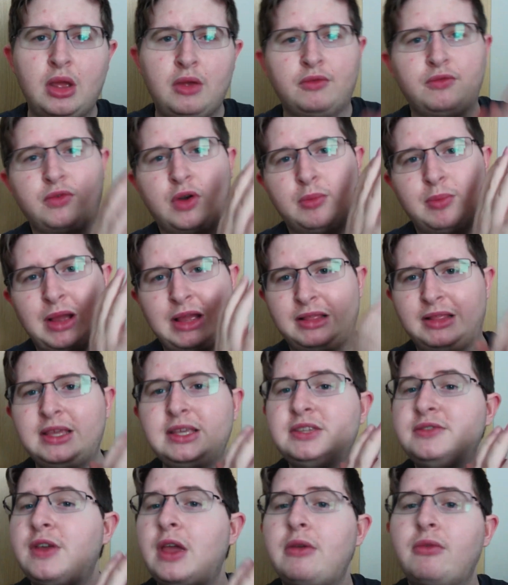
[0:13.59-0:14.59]
from my
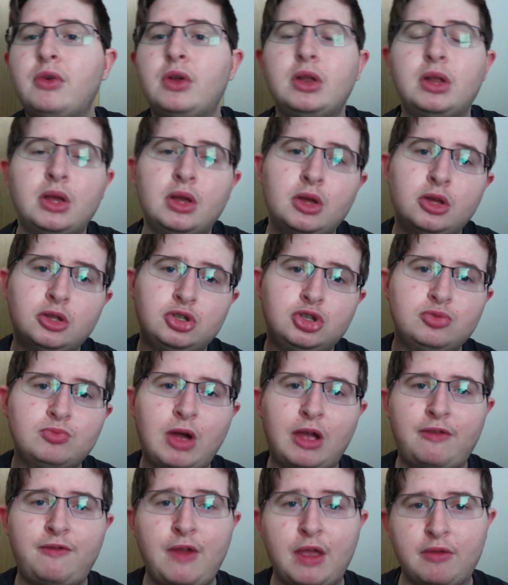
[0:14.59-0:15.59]
least favorite to
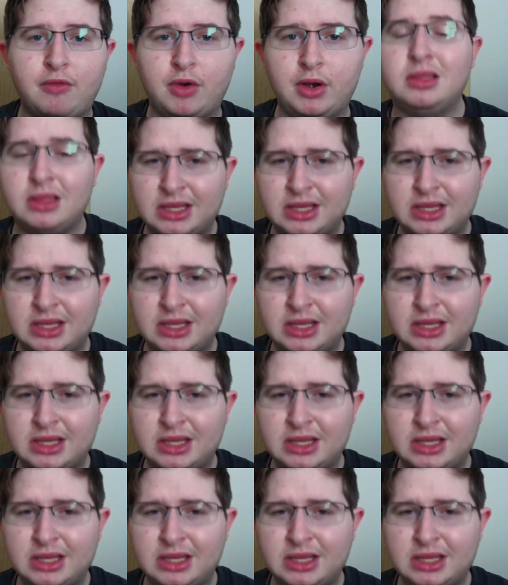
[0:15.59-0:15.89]
my favorite.